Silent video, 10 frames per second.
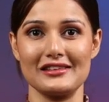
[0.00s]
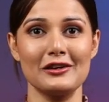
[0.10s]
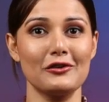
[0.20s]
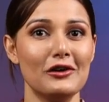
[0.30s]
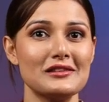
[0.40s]

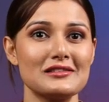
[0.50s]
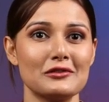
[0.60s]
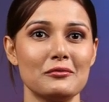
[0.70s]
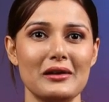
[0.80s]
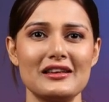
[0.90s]
It
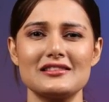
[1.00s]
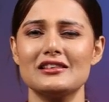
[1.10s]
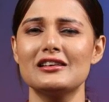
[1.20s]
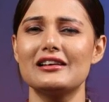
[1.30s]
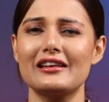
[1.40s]
also makes
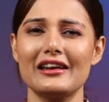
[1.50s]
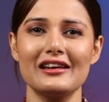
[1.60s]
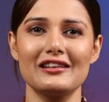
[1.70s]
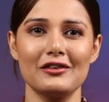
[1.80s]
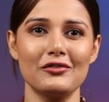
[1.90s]
a
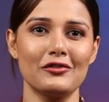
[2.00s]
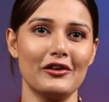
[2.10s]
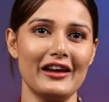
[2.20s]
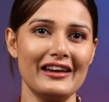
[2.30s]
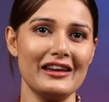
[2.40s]
great gift
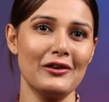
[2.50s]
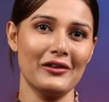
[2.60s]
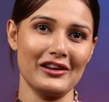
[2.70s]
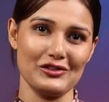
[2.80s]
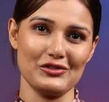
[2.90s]
for any
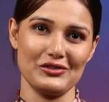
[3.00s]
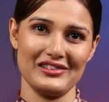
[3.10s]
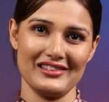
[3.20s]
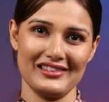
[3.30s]
occasion.